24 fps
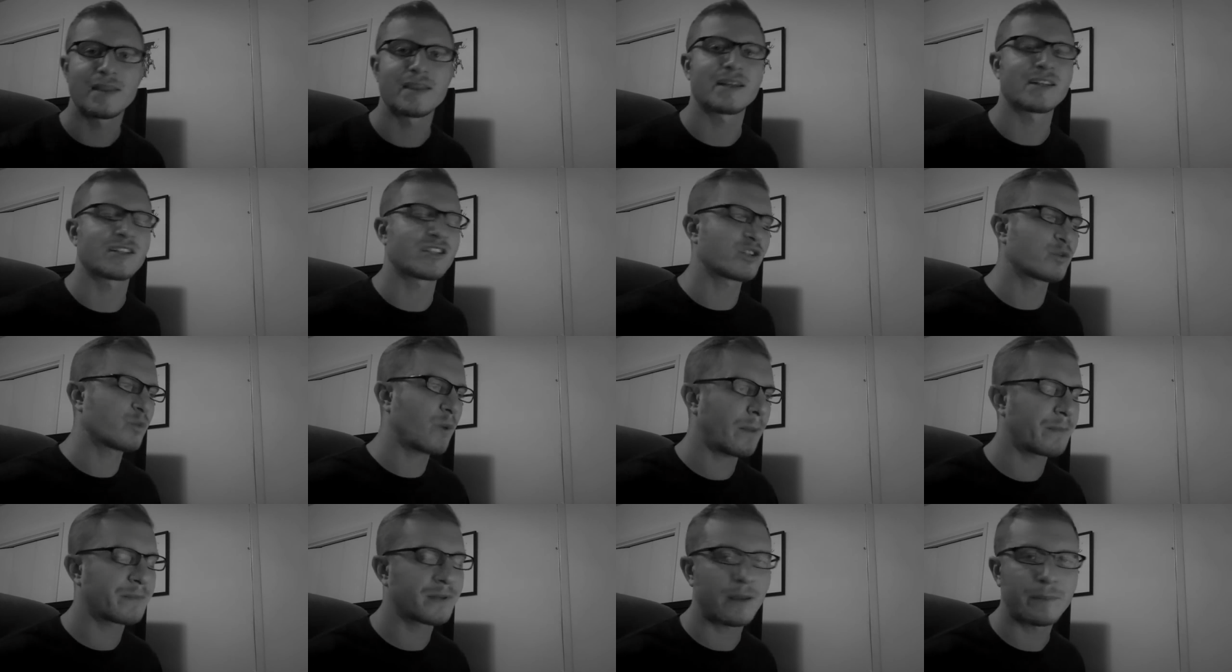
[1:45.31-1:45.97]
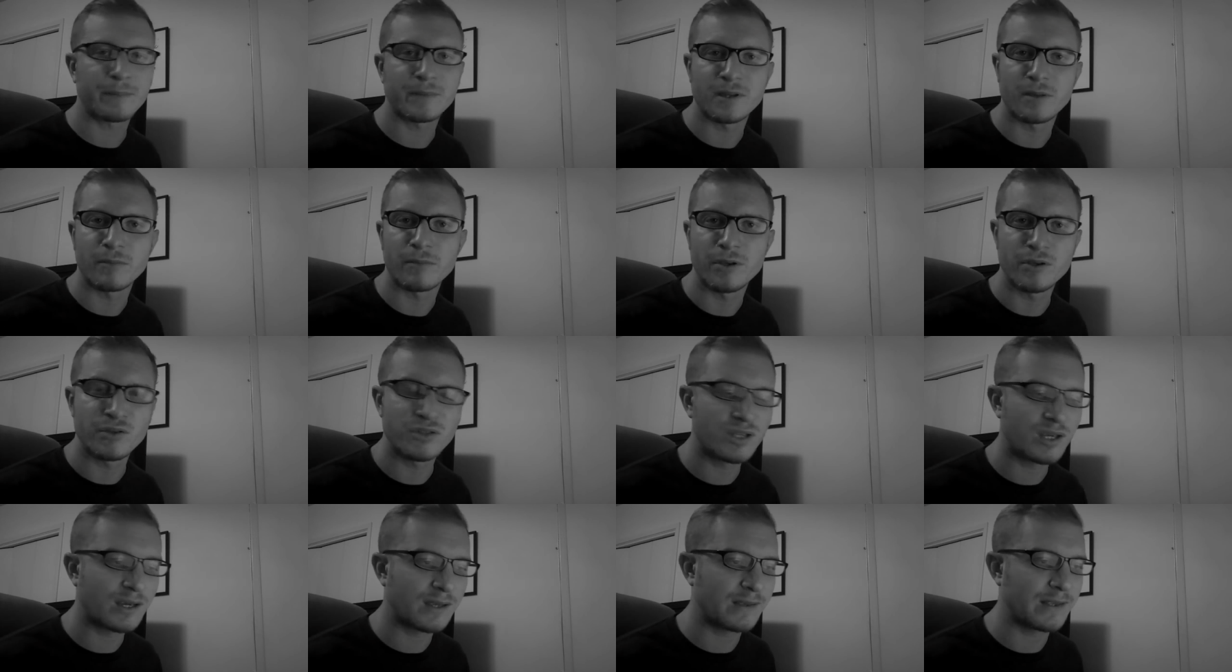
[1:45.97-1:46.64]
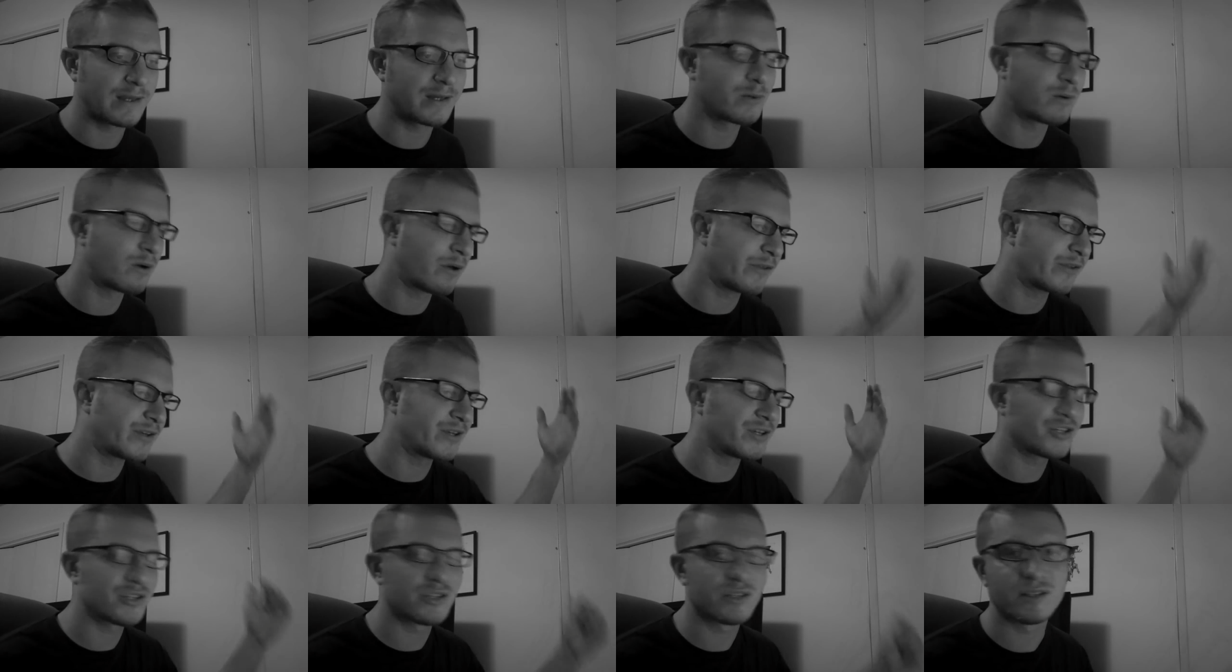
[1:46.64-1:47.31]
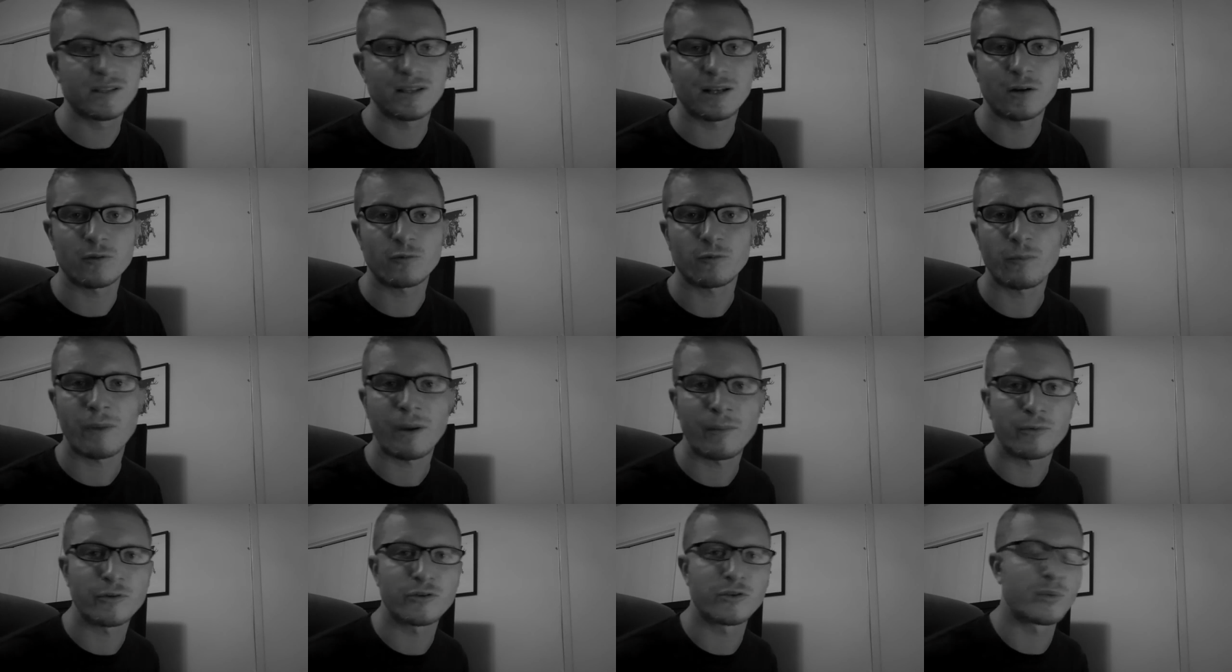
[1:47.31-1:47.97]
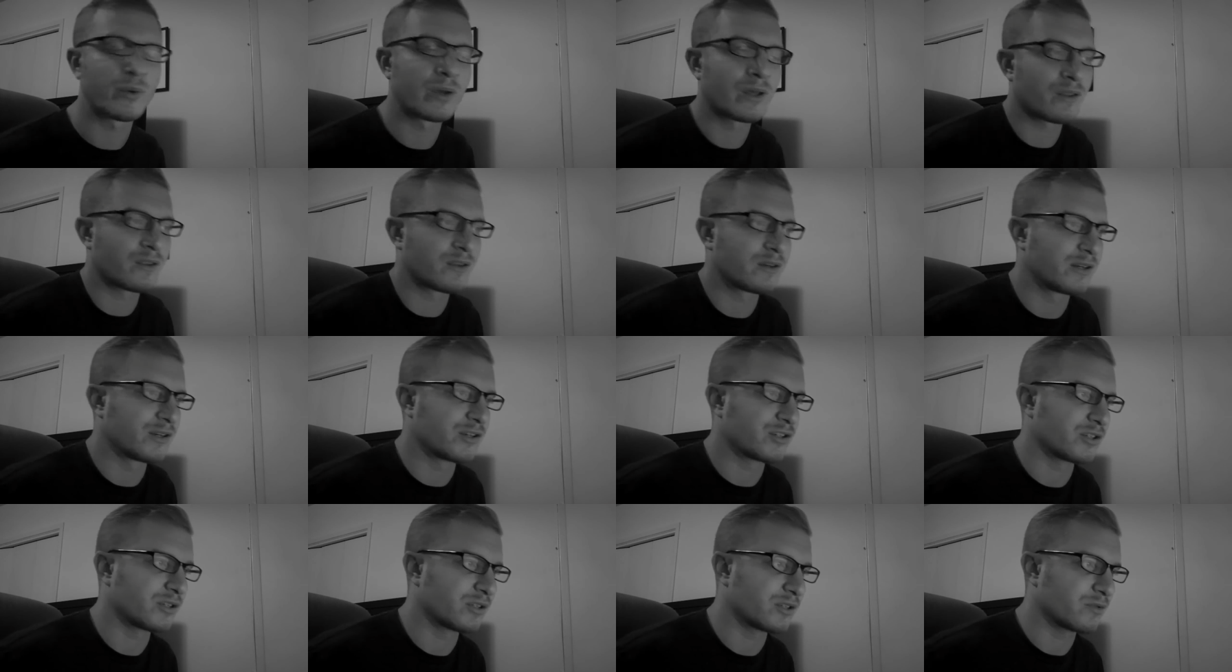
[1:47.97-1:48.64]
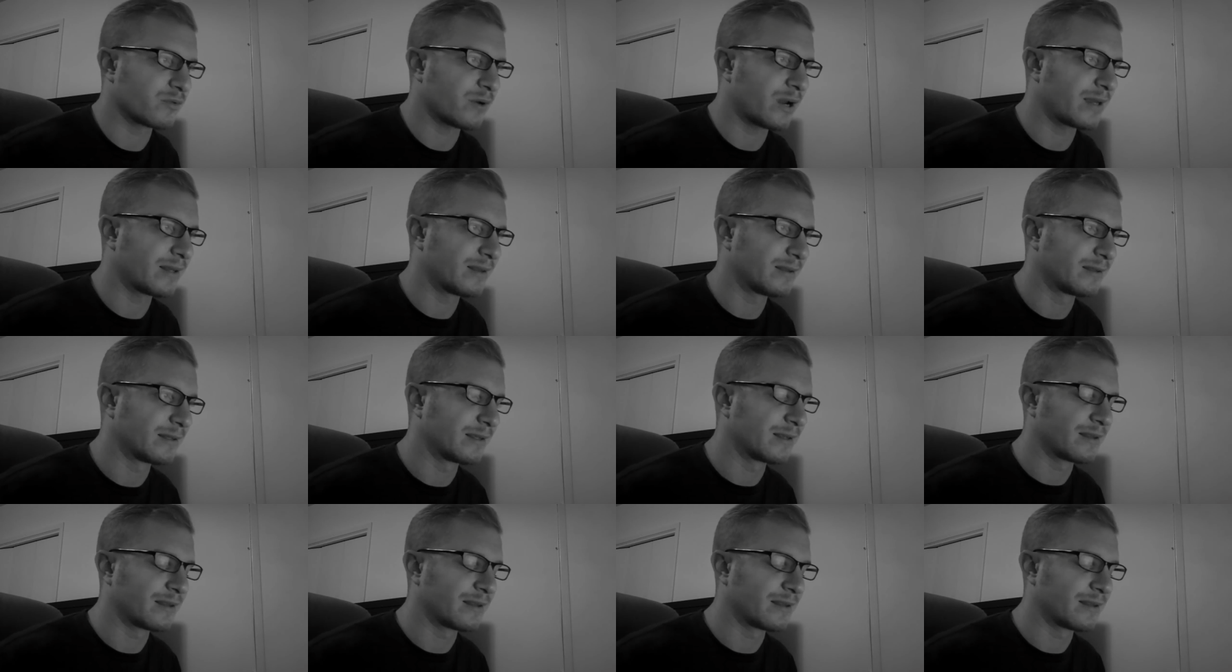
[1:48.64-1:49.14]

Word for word: they get swept up in the music and they do all the dishes and they don't remember doing the dishes, right?